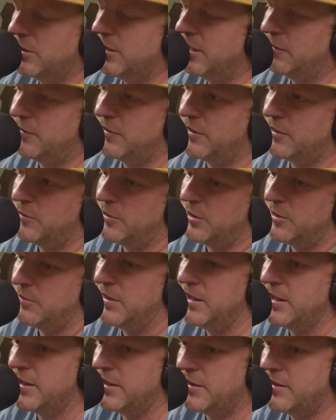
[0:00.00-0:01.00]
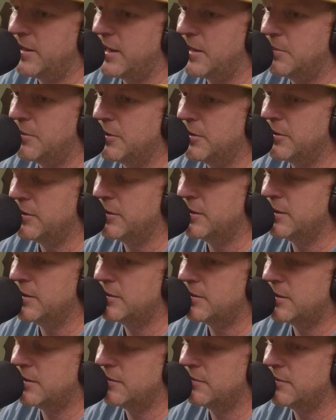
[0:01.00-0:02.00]
definitely wouldn't be at the top of the
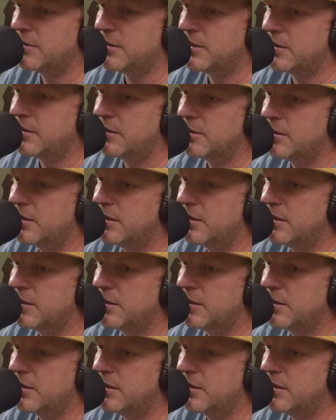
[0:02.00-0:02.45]
list. I don't think.